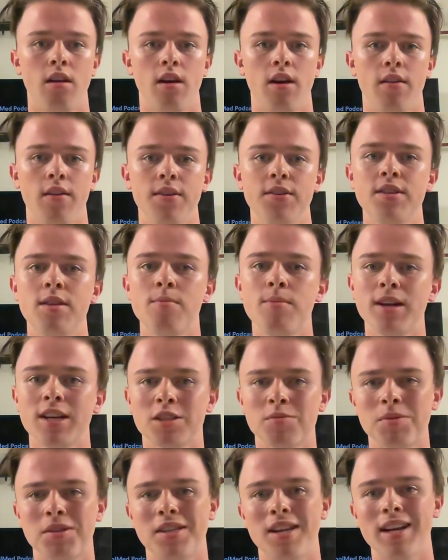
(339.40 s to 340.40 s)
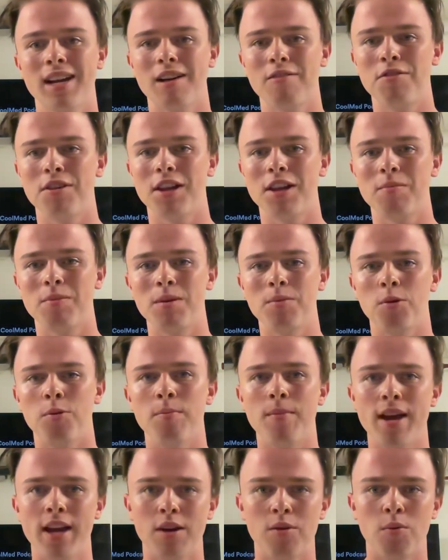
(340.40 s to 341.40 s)
This is the biggest mistake I feel like people
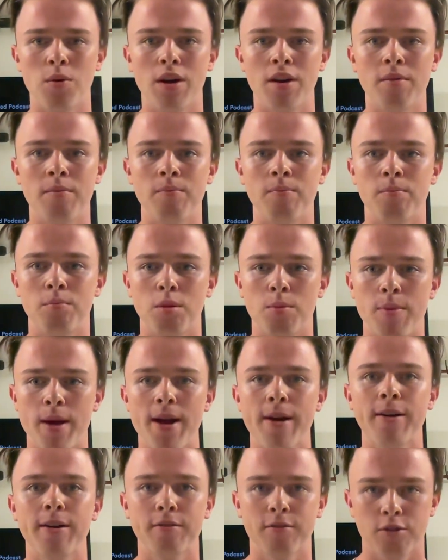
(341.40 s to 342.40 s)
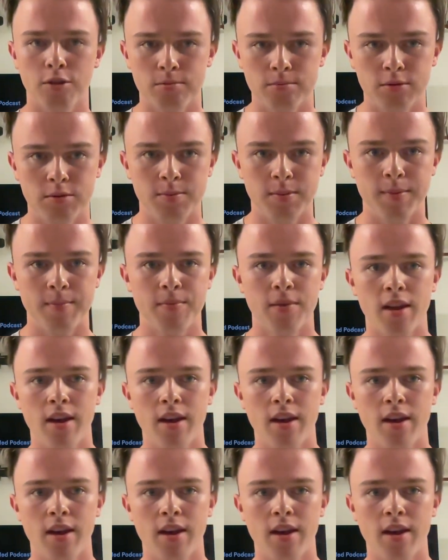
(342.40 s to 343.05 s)
make when preparing for a movement.